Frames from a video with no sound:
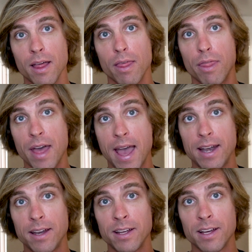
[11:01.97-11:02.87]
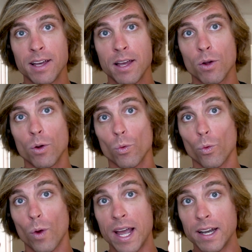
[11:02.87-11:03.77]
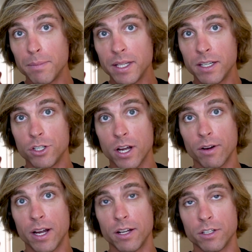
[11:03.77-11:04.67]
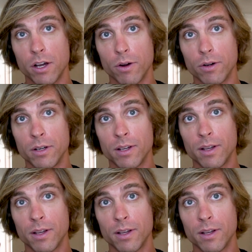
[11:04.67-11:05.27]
then randomly generate a toad